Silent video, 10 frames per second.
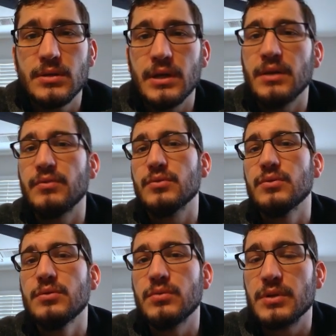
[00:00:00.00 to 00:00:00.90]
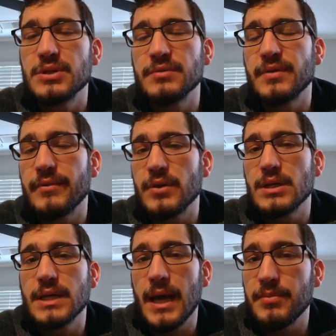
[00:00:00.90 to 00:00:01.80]
And if you do, what's your
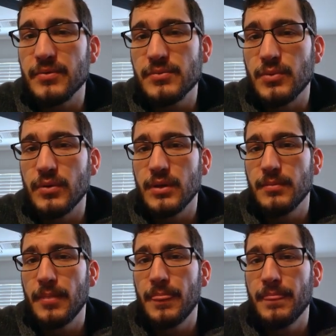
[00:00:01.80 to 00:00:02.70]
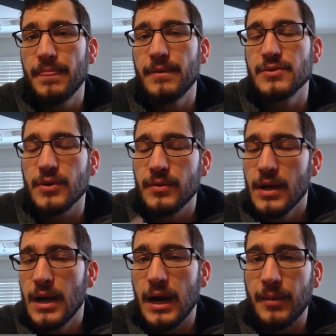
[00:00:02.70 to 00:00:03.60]
favorite type of smoothie? So
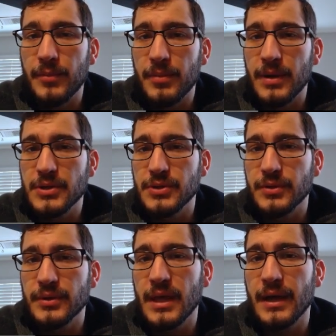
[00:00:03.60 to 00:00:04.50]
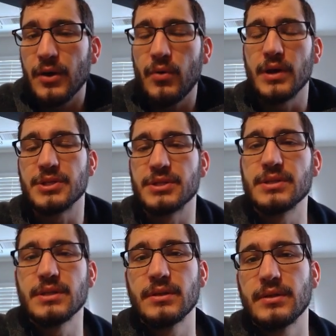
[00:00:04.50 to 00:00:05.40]
I'm going to make sure that
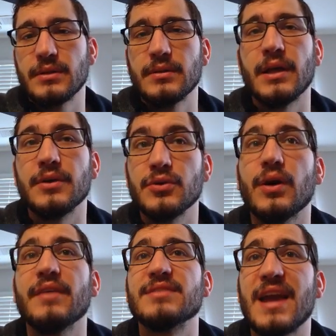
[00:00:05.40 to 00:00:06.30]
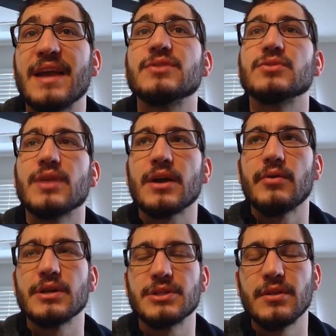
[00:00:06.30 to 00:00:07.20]
you'll have to answer that
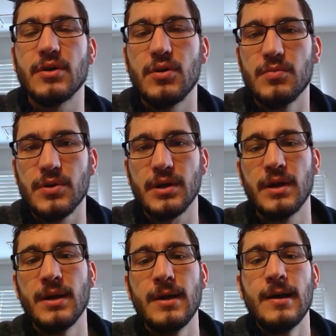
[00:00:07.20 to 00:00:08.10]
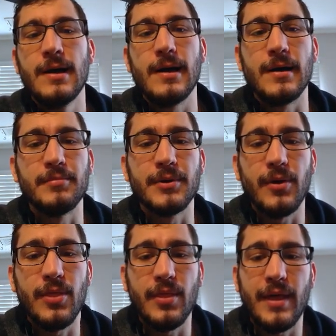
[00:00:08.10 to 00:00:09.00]
question in the homework. But other
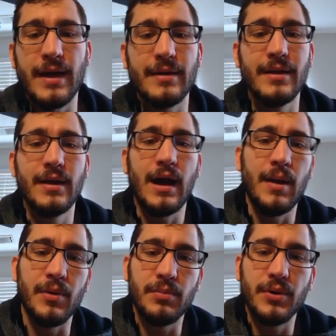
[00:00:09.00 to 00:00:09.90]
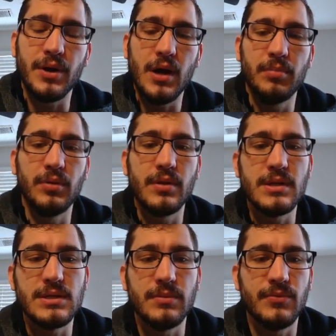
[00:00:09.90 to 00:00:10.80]
than that, I'm going to put a couple of
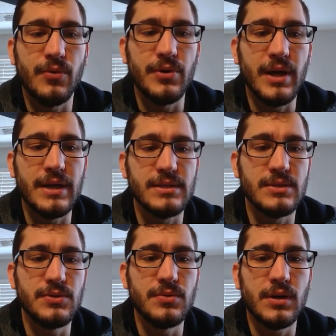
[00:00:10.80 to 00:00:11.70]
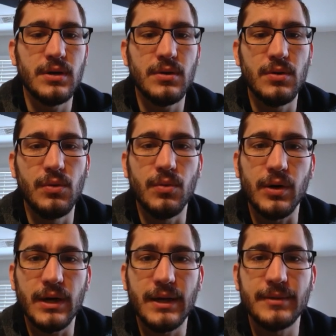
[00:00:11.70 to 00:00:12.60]
these up for you guys to
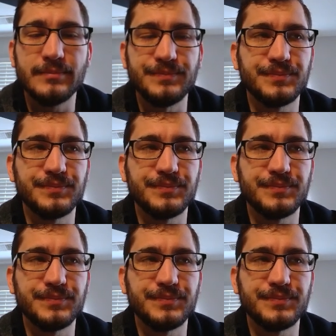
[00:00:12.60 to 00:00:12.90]
work on.